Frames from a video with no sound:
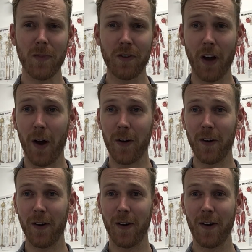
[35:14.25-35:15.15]
So
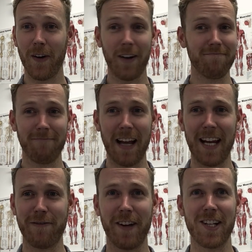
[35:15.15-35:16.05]

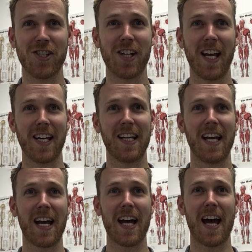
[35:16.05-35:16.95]
in finishing,
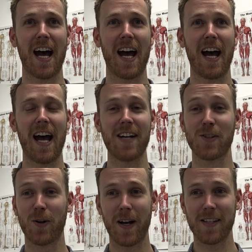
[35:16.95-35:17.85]
as
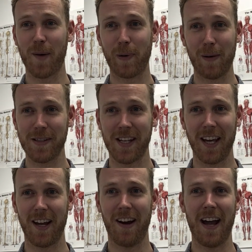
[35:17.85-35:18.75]
always, our promise
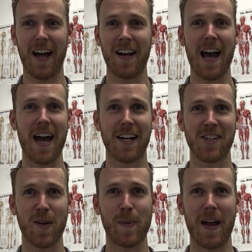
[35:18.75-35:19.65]
here at
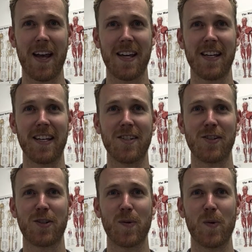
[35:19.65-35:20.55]
ARGP is
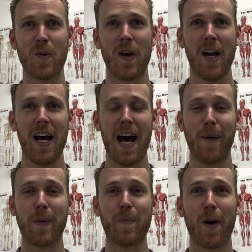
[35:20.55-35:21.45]
to
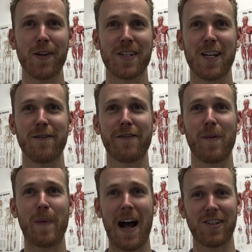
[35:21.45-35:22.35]
be positive,
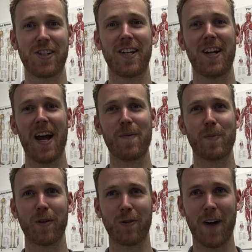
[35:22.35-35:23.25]
passionate, and
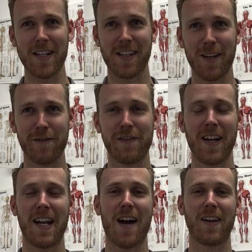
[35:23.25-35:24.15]
progressive
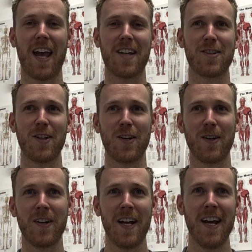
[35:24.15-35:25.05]
in our care to
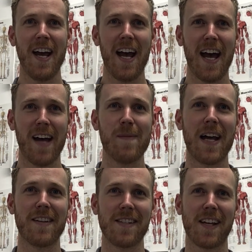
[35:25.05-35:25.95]
you.
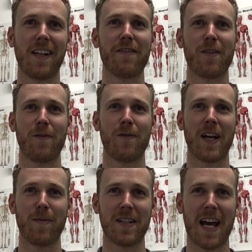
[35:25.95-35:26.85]
And these 11
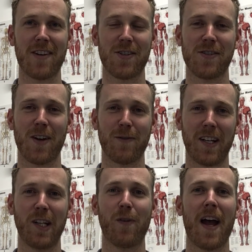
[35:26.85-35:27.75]
recommendations are a
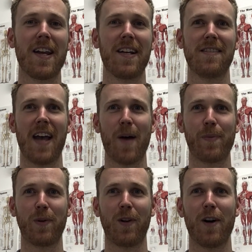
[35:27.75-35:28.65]
really great
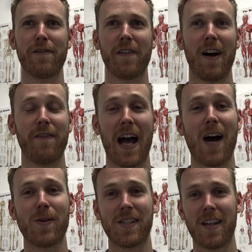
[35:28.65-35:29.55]
example of
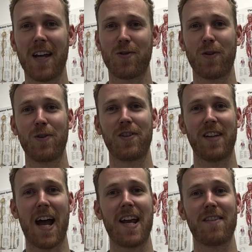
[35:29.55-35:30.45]
how we stay true to
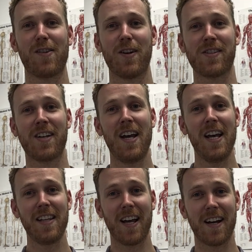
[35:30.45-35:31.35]
that ethos.
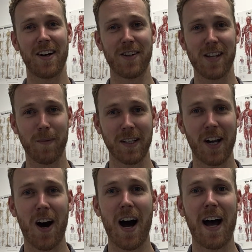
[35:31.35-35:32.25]
They're something
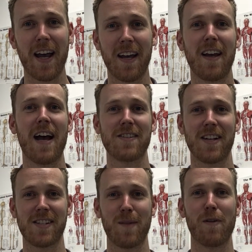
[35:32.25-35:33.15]
that I, as I
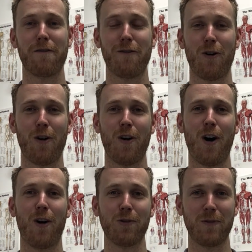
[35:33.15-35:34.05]
said before,
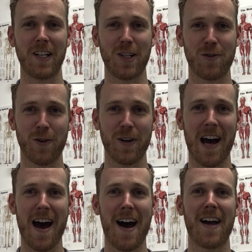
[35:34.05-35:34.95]
hold really true to
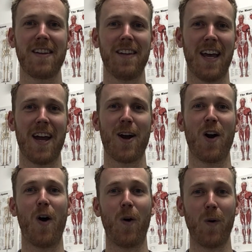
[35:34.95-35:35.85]
heart.
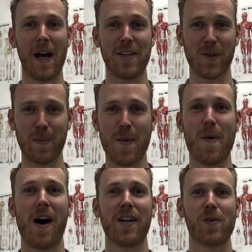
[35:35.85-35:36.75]
They're always on my
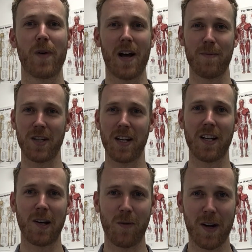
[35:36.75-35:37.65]
mind when I'm
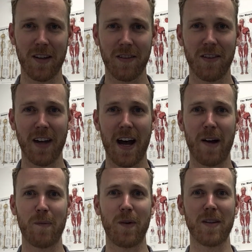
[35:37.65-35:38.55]
dealing with
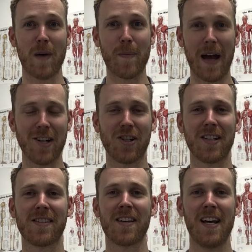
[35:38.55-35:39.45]
my
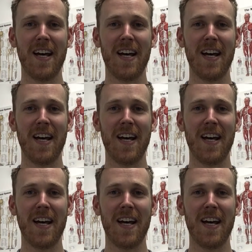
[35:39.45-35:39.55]
patients,